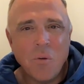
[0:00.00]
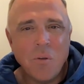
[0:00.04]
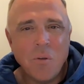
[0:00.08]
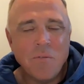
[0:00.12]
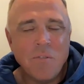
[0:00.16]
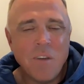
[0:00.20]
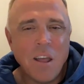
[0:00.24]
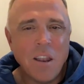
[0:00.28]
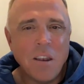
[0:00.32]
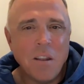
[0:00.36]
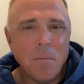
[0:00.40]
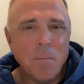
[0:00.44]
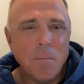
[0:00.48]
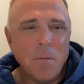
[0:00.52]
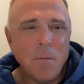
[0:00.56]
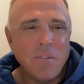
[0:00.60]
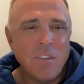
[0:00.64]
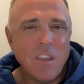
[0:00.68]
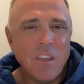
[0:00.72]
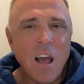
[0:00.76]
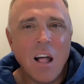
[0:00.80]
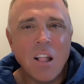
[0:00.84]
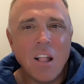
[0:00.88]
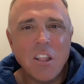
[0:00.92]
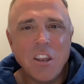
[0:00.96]
We've had a
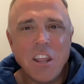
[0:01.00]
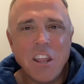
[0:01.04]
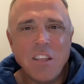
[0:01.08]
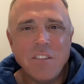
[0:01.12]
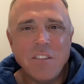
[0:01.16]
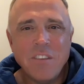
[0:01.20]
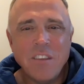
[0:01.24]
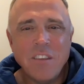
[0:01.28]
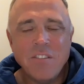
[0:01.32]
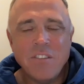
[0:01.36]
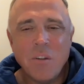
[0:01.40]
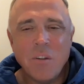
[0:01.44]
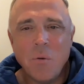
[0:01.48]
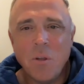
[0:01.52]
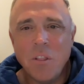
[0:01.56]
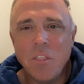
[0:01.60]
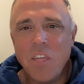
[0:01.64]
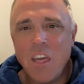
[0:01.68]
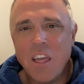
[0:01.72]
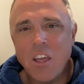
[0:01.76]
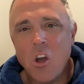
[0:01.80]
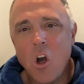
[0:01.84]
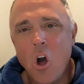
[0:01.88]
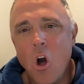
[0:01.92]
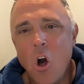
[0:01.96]
busy holiday season. I want to
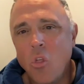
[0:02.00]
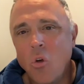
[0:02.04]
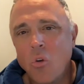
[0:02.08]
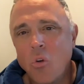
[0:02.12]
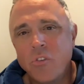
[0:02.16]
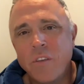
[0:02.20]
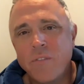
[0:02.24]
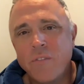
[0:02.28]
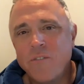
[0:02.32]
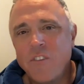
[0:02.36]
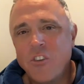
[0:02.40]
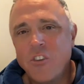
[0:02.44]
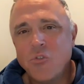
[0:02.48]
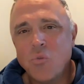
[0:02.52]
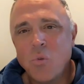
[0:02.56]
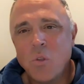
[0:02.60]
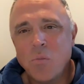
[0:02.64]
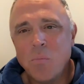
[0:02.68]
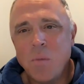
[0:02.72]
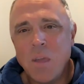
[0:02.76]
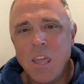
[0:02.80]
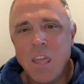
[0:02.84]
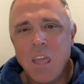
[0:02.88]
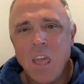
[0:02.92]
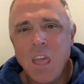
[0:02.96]
thank all those that fish
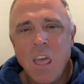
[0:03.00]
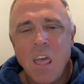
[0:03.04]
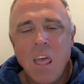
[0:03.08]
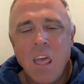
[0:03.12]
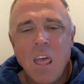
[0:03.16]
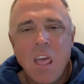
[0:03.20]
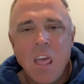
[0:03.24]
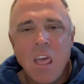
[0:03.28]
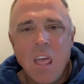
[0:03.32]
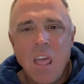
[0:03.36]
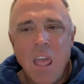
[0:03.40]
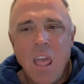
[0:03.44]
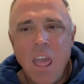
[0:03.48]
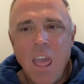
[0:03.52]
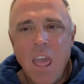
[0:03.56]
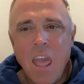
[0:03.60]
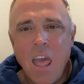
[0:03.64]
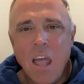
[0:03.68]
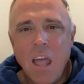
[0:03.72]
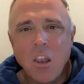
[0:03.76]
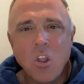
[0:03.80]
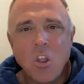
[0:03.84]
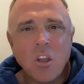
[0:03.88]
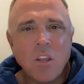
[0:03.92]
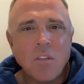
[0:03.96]
with me,
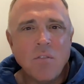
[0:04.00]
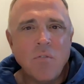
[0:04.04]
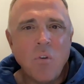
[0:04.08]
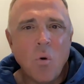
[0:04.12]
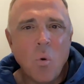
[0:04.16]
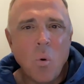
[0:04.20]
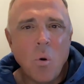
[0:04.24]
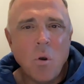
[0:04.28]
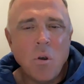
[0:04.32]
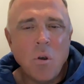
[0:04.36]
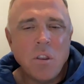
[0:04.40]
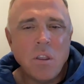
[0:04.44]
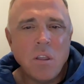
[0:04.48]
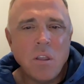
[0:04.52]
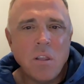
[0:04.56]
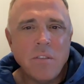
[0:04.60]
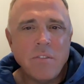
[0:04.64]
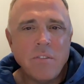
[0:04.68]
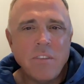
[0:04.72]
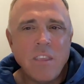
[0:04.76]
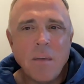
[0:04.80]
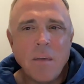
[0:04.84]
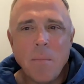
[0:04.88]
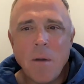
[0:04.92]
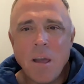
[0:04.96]
and looking forward to
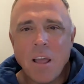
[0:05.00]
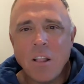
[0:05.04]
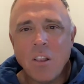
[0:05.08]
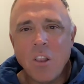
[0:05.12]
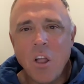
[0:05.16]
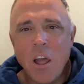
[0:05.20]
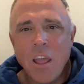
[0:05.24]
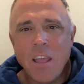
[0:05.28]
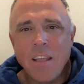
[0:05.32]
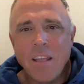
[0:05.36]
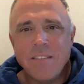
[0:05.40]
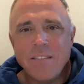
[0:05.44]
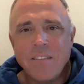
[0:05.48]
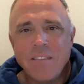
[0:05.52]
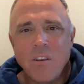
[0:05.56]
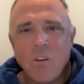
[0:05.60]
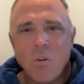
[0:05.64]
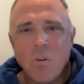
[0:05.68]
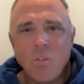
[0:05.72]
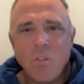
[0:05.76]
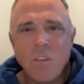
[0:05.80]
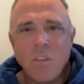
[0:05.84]
seeing my clients here